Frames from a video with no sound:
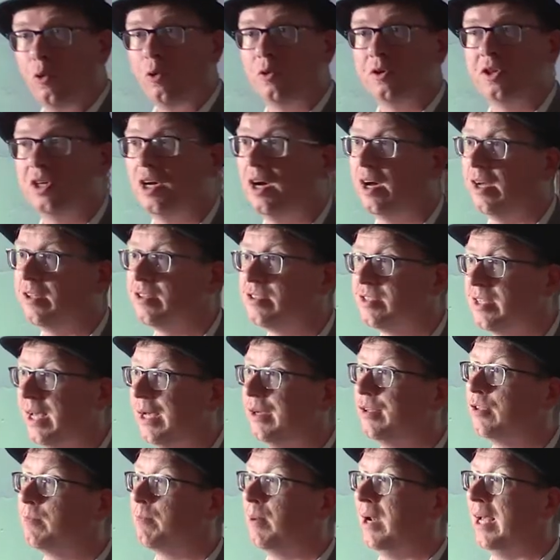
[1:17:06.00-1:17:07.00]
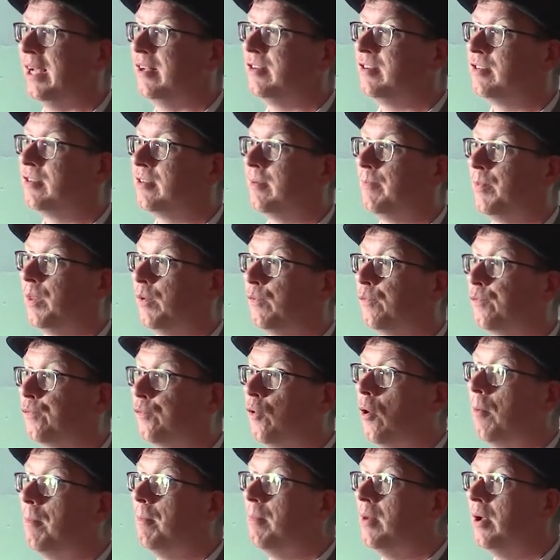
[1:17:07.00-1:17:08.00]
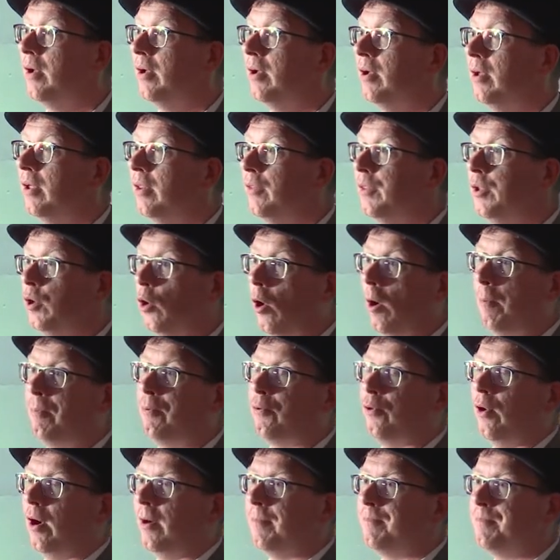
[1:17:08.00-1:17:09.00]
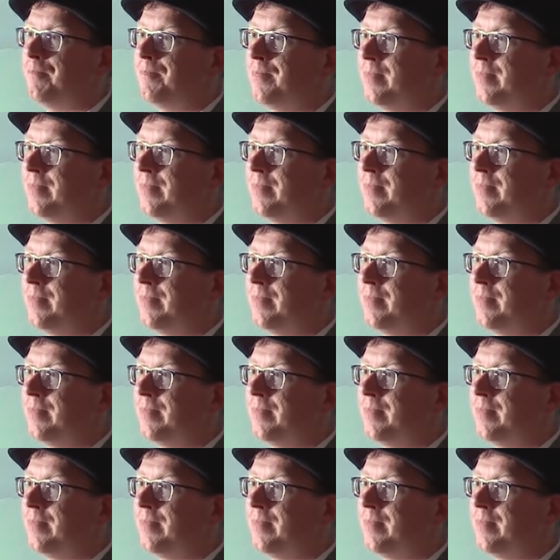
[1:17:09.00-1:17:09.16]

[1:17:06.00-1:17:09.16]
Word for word: broadcast takes place from the opera,